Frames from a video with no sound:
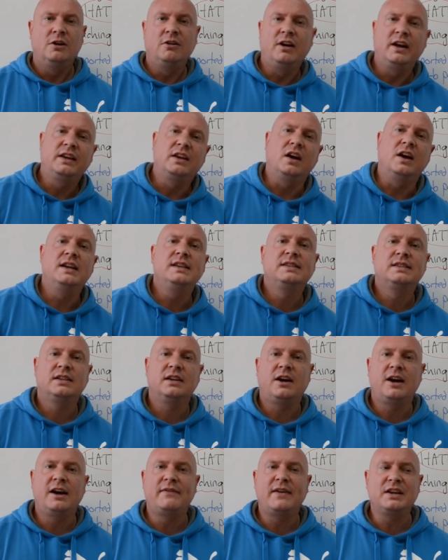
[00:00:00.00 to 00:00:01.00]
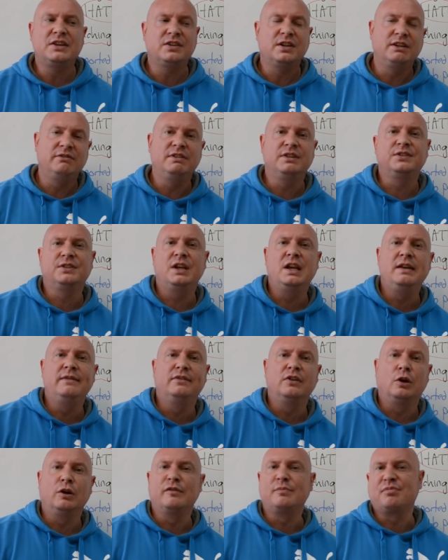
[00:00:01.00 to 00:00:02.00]
Right guys, I've actually
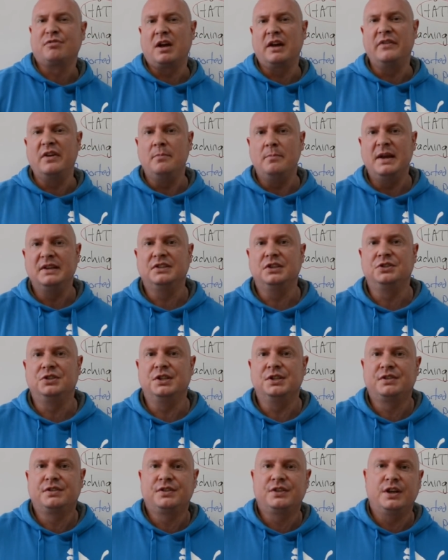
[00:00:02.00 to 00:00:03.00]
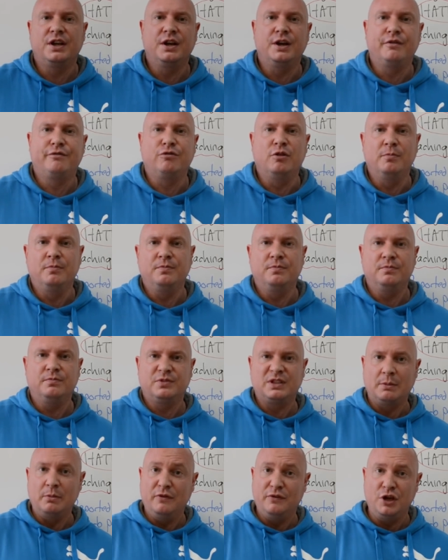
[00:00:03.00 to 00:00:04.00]
received a lot of private messages from
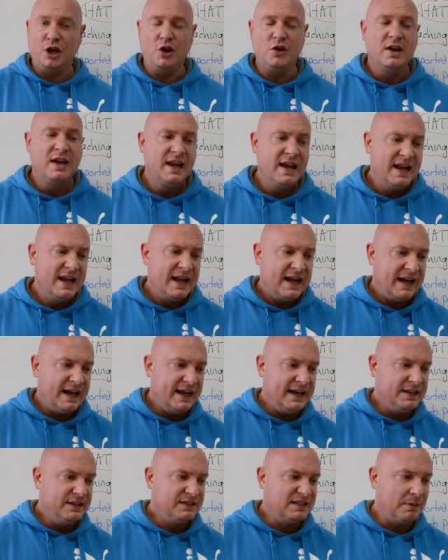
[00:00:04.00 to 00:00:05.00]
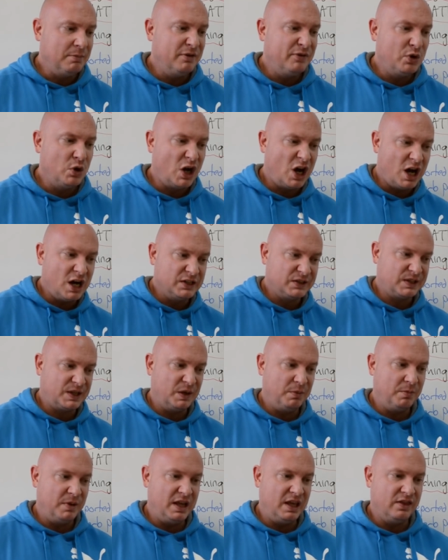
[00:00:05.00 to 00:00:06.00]
some of you, and some of you are
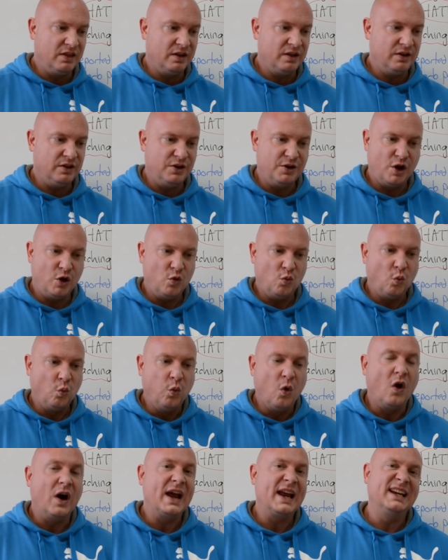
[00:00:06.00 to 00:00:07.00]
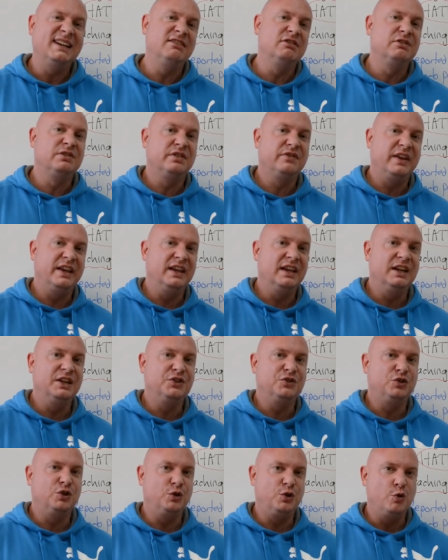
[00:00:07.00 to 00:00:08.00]
asking me that, what areas of
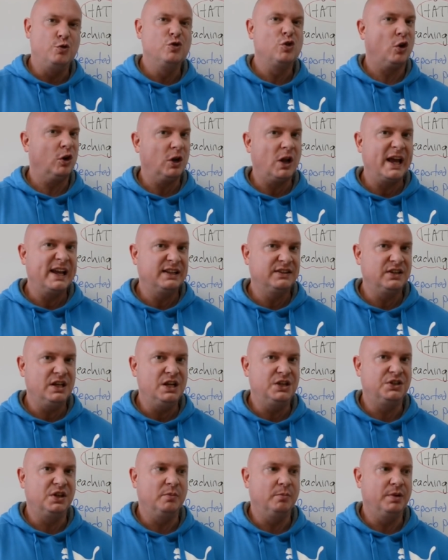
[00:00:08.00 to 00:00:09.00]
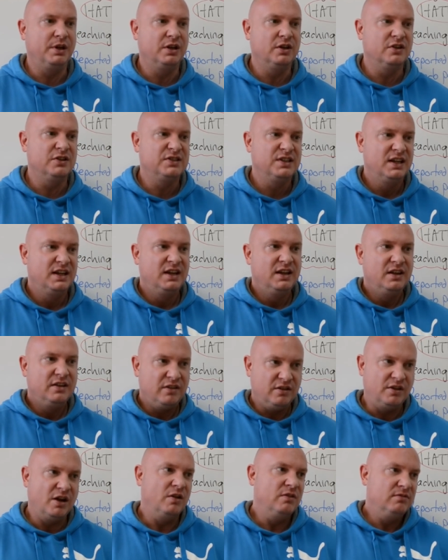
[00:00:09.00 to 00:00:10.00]
English do you not like teaching? Because,
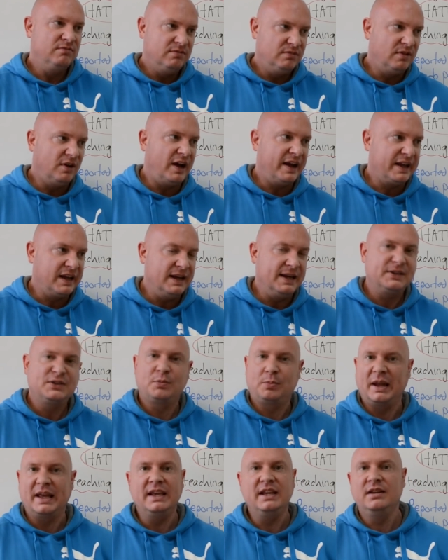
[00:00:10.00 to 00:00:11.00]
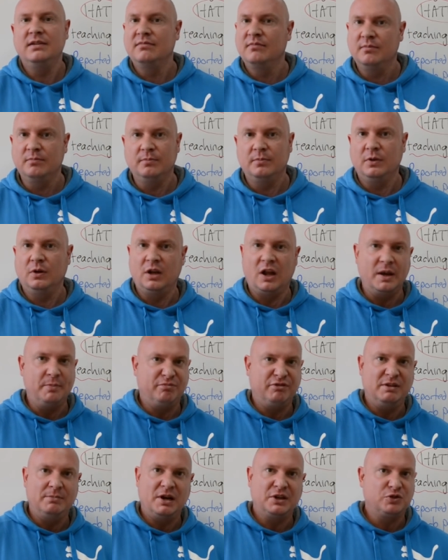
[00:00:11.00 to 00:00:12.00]
I can explain like
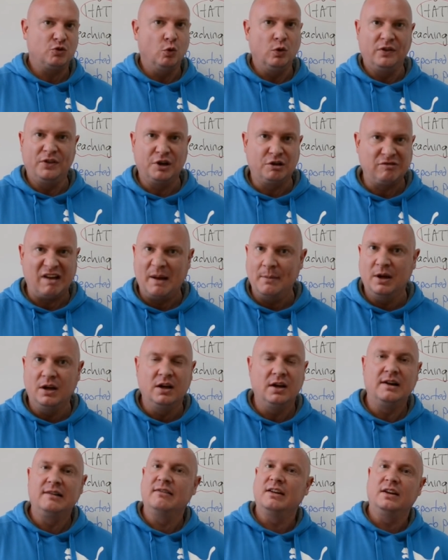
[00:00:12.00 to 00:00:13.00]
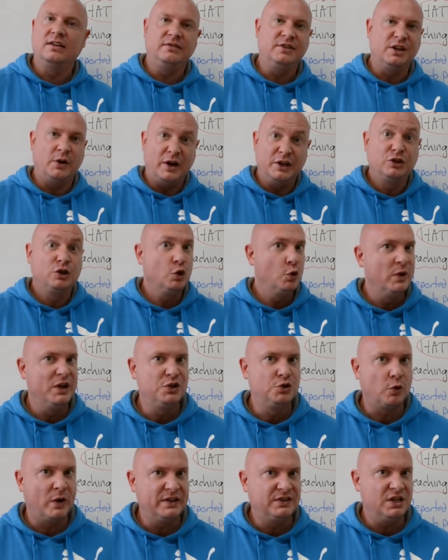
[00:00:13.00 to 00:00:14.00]
pretty much all of the grammar, and I do
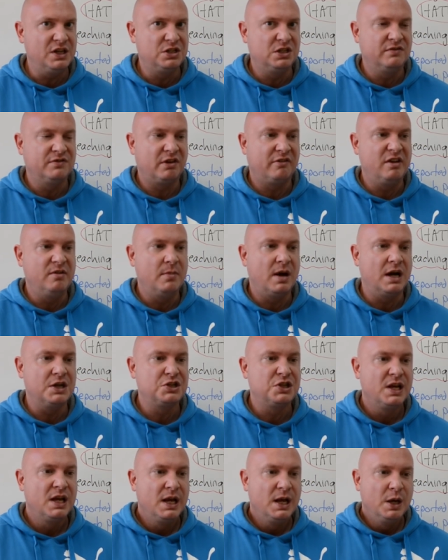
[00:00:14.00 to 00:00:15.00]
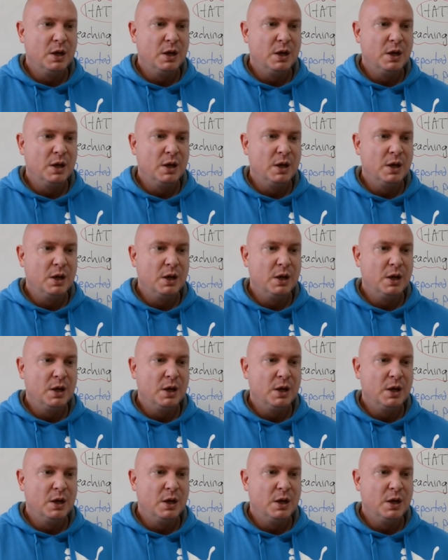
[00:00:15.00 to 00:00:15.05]
enjoy teaching very much,